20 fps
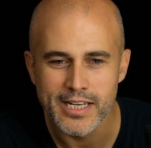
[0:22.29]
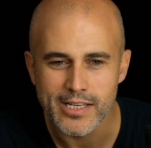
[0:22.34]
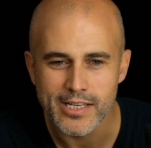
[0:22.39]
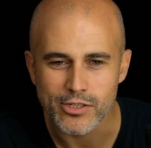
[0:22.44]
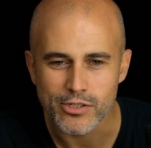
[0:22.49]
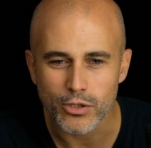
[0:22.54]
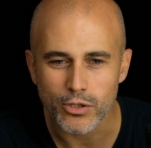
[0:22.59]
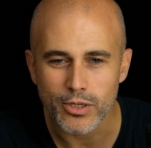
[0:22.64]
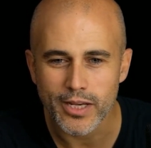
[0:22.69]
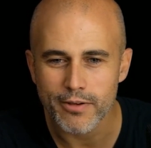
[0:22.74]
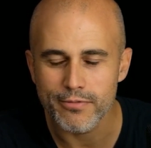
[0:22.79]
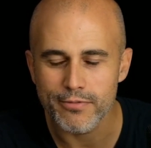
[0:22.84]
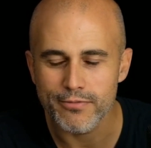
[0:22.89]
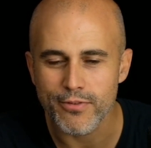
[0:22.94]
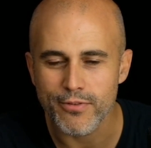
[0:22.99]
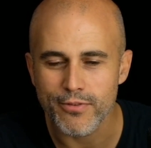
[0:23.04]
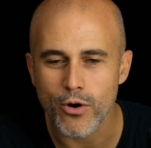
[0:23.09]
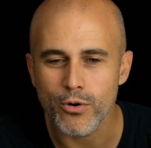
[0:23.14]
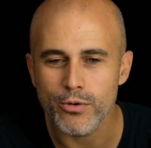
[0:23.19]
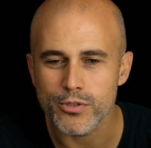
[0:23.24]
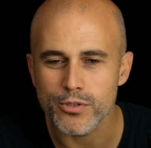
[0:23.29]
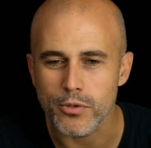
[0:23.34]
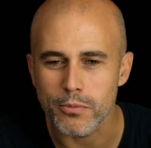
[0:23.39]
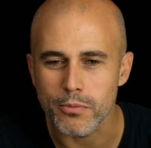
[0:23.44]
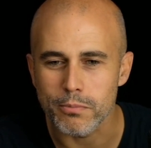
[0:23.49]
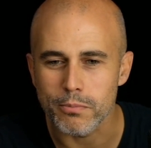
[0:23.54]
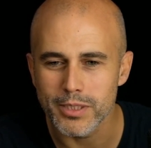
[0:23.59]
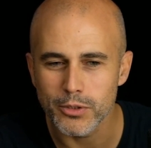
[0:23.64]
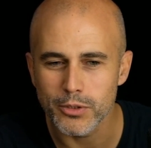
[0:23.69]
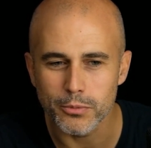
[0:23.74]
Zakeke focus on
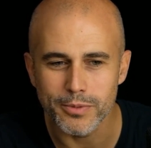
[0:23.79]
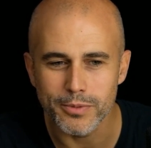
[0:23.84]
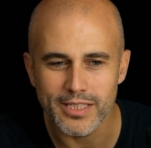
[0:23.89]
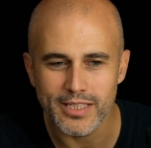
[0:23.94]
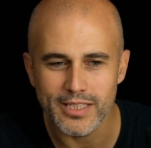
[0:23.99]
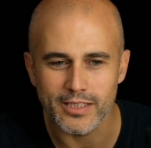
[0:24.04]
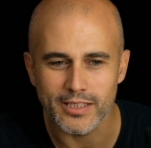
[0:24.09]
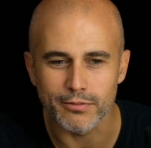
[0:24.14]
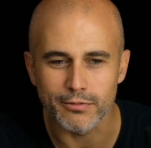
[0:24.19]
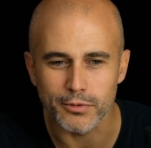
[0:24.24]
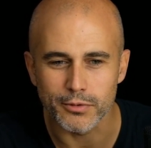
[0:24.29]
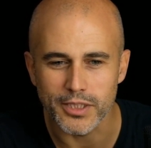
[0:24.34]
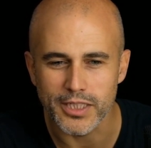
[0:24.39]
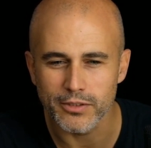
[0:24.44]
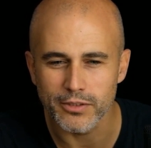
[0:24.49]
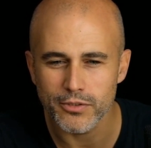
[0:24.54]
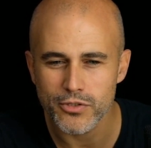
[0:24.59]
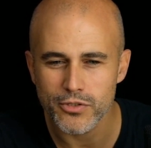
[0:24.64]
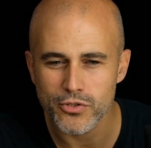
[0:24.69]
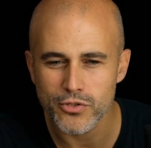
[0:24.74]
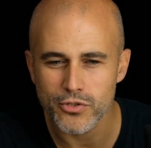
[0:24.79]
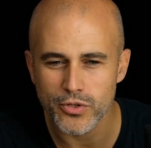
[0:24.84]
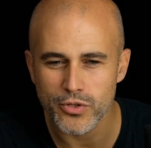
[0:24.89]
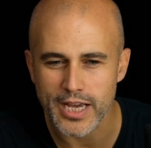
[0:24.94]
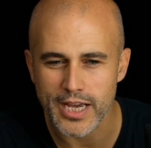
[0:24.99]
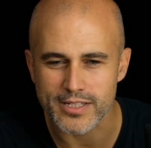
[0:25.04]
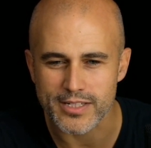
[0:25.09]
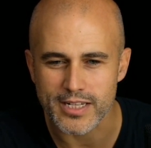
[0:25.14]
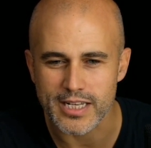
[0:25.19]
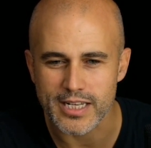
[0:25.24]
B2B in the food industry
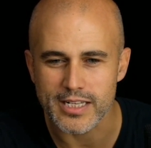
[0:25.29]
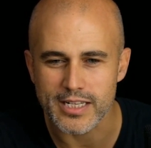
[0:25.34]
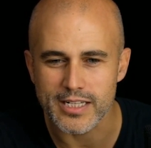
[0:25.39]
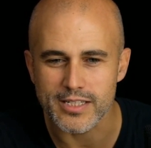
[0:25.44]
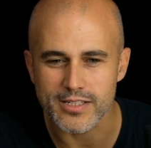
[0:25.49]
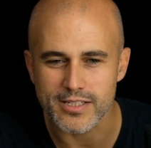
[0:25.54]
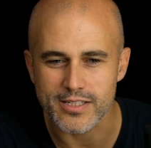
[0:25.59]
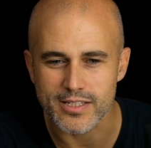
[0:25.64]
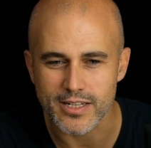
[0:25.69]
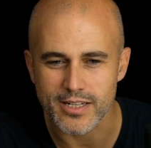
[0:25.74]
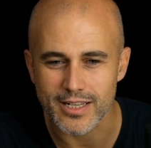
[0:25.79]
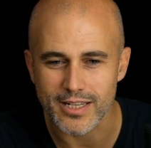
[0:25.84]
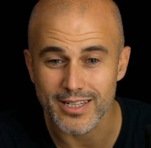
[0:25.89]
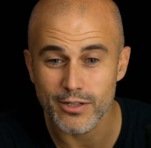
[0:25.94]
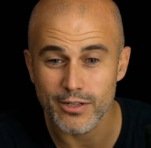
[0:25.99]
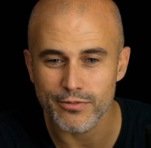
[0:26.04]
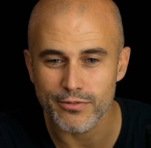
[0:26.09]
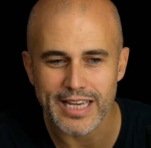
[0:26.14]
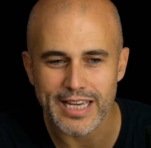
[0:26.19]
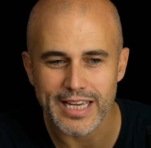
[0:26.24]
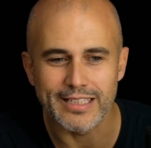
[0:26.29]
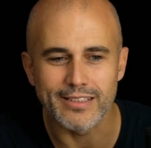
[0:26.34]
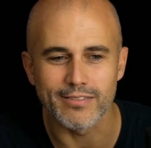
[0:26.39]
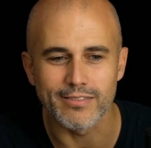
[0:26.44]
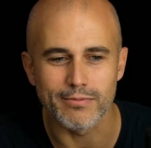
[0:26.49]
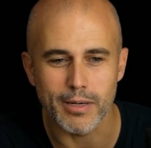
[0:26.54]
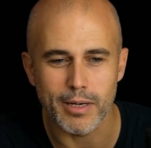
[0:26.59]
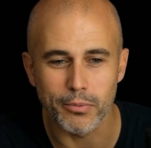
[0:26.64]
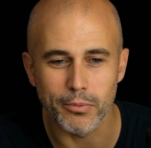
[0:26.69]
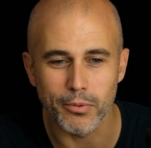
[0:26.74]
is
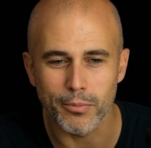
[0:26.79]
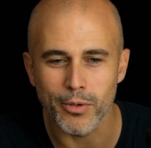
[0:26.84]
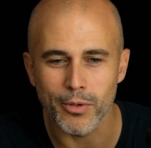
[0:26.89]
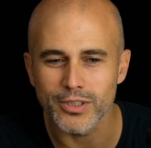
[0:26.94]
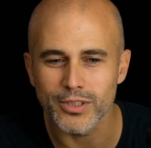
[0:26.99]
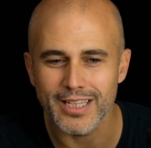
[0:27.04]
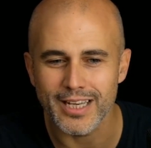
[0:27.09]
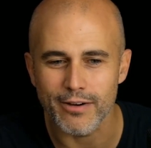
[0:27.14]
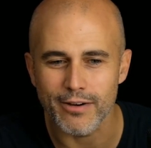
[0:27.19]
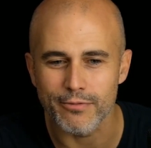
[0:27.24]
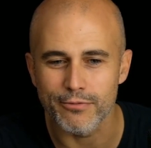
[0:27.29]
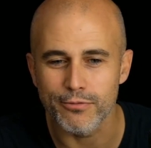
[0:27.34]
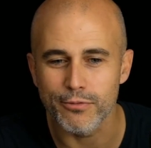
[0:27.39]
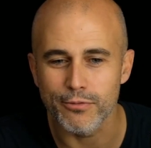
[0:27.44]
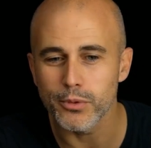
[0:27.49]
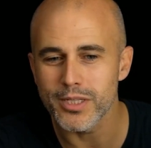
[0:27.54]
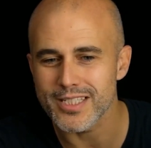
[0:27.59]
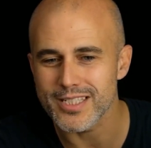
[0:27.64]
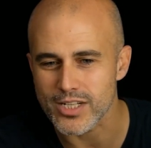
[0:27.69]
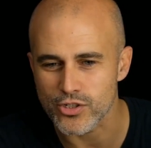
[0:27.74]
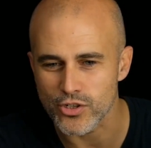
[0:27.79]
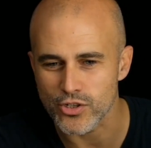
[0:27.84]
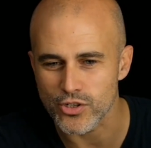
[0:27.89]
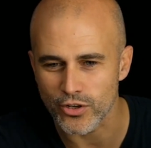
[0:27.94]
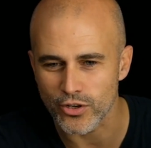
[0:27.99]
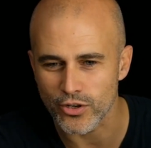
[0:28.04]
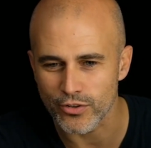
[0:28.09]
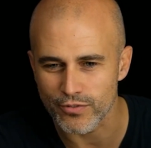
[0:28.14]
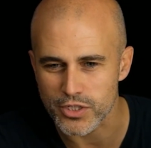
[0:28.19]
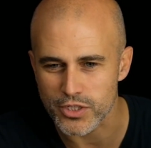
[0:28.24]
innovative by promoting a food as a
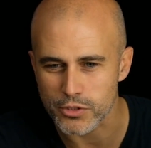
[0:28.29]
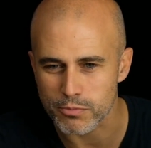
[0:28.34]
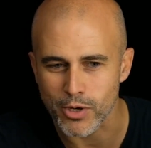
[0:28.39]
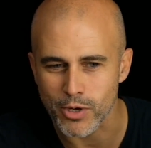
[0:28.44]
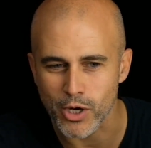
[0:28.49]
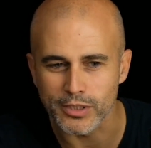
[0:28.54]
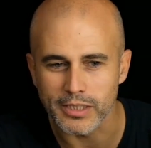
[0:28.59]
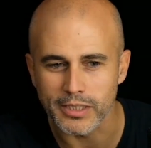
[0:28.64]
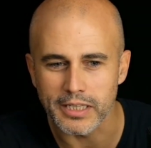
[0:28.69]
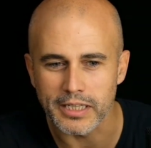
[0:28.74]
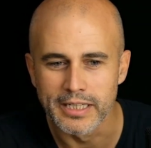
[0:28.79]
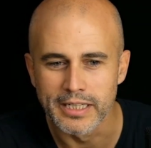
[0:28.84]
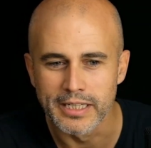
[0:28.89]
service model.